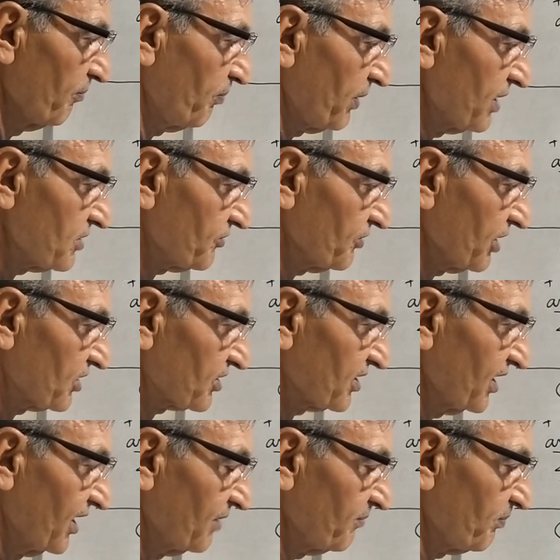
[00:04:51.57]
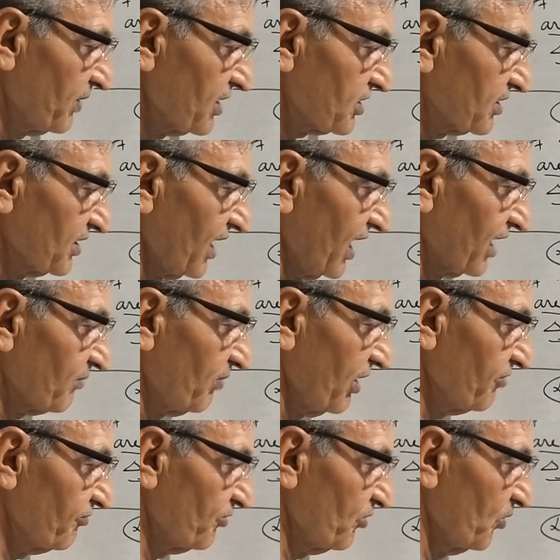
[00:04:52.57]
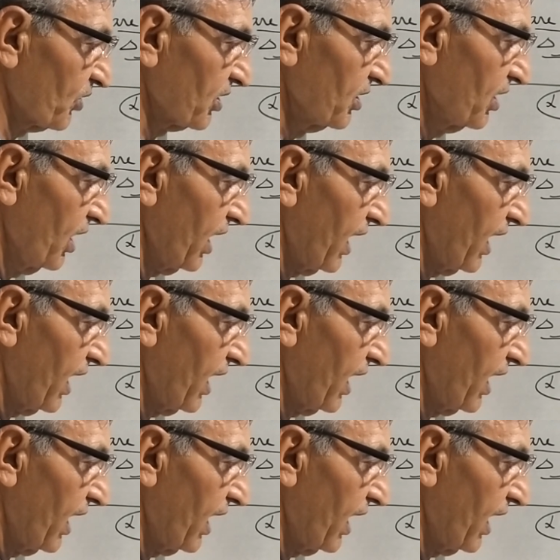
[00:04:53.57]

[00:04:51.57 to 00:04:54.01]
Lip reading: plus 16 plus 9 by 4